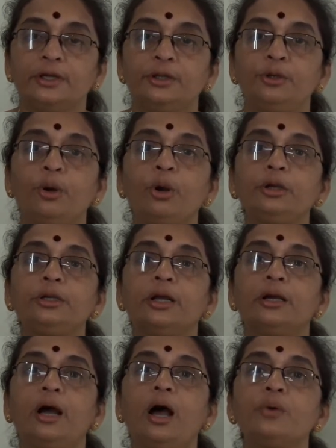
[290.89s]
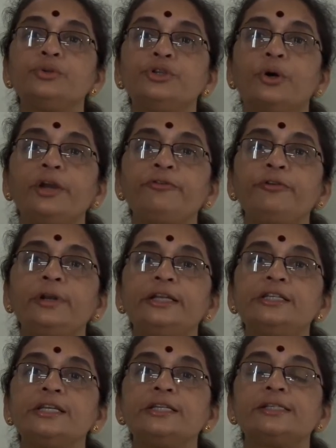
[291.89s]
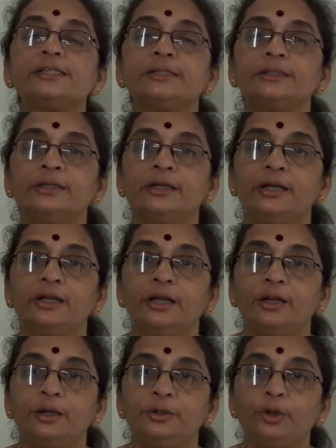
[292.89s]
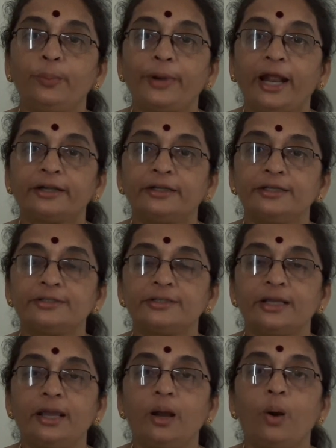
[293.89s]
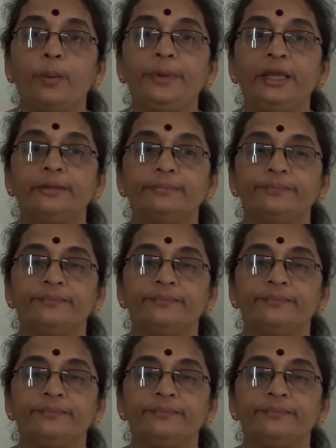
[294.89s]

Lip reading: Note how joyful it is to practice a hobby.